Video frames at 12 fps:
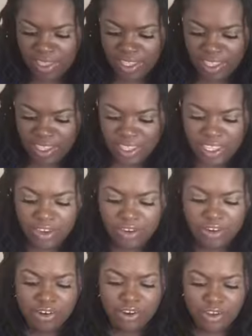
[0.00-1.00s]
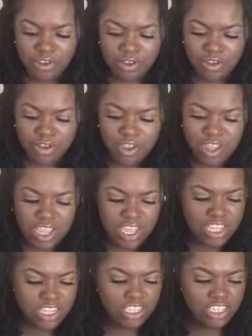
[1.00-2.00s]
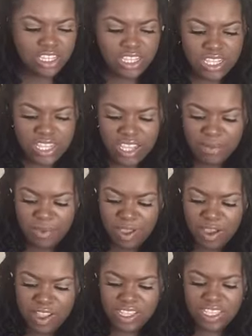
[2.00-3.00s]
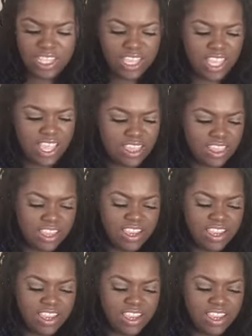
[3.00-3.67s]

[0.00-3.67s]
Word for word: in, girl, just to keep it all together